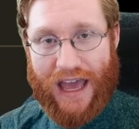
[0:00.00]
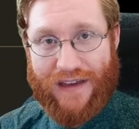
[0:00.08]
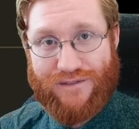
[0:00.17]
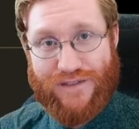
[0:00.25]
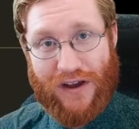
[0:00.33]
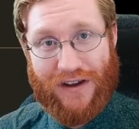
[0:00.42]

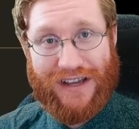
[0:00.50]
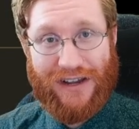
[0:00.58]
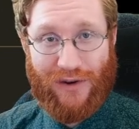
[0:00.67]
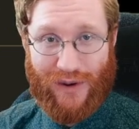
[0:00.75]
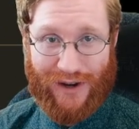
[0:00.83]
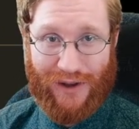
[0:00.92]
a very
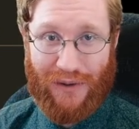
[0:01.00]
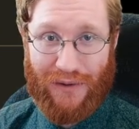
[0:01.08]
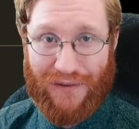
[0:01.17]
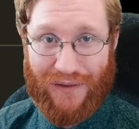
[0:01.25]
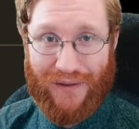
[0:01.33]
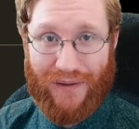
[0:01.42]

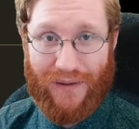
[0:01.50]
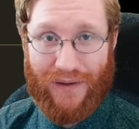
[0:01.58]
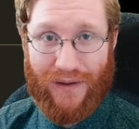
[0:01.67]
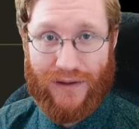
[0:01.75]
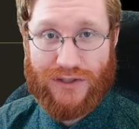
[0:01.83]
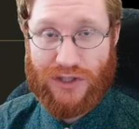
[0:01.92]
critical
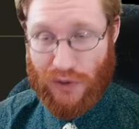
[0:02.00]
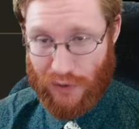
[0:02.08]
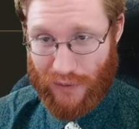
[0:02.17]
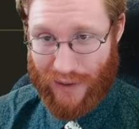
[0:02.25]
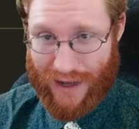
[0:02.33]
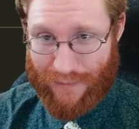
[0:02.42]

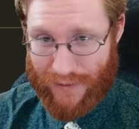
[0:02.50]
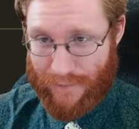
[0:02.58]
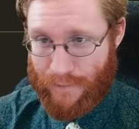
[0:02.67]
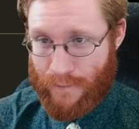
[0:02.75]
screw up.